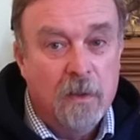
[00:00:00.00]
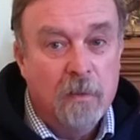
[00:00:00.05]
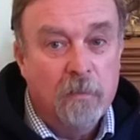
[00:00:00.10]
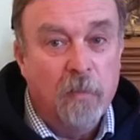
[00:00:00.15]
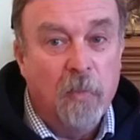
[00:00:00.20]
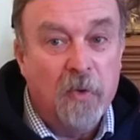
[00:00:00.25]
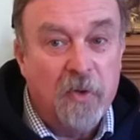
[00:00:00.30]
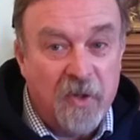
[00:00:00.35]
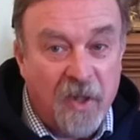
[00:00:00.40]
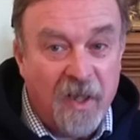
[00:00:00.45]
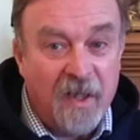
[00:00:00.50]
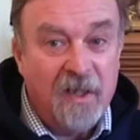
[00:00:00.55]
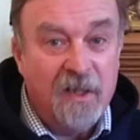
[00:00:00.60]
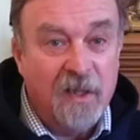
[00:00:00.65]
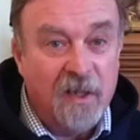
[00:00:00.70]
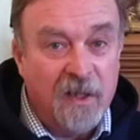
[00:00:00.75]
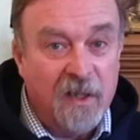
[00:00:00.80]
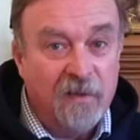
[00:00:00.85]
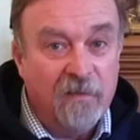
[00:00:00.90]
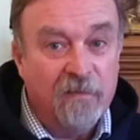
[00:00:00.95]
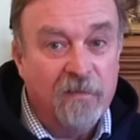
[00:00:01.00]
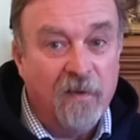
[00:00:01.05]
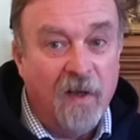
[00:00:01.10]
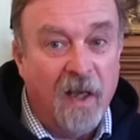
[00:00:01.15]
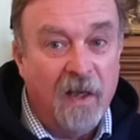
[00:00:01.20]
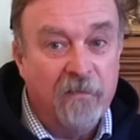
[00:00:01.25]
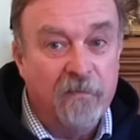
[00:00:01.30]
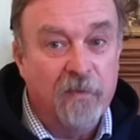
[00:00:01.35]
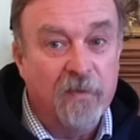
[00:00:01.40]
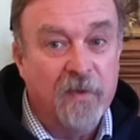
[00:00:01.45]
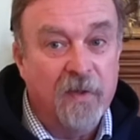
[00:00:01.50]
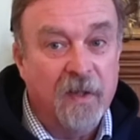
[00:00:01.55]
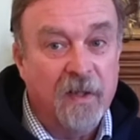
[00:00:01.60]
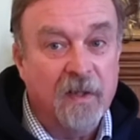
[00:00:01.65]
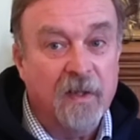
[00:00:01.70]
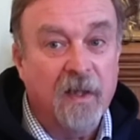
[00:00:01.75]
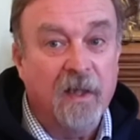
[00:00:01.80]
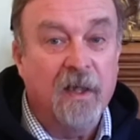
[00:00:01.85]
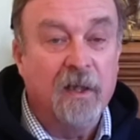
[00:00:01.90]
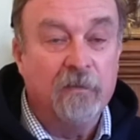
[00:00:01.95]
But they leave everything
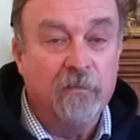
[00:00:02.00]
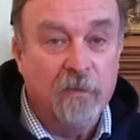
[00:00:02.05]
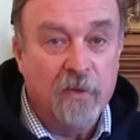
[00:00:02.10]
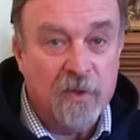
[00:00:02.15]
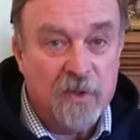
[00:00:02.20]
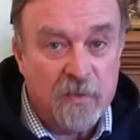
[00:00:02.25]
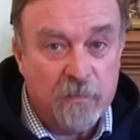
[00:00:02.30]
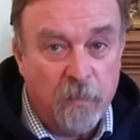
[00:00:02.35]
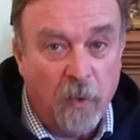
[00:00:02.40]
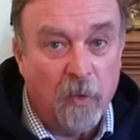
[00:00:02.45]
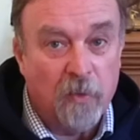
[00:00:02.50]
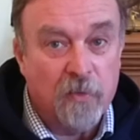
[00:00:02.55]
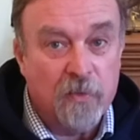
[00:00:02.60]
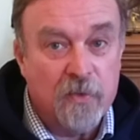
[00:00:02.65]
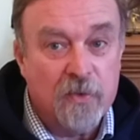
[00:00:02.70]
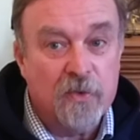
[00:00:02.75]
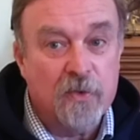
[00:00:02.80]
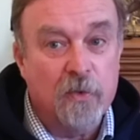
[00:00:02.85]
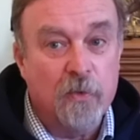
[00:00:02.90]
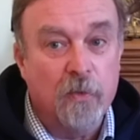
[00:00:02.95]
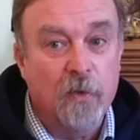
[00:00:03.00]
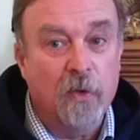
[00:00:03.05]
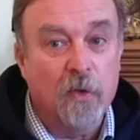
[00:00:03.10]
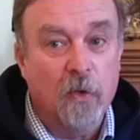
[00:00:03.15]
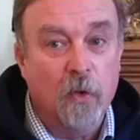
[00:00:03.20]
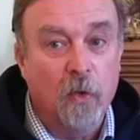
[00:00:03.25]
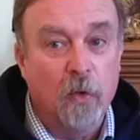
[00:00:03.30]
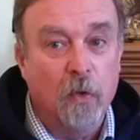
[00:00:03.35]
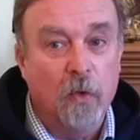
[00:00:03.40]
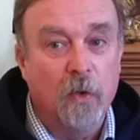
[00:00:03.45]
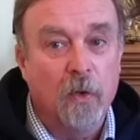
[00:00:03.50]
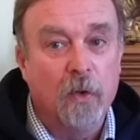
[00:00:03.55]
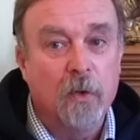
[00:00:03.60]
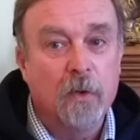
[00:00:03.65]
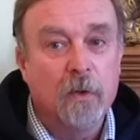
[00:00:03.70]
in response to the call.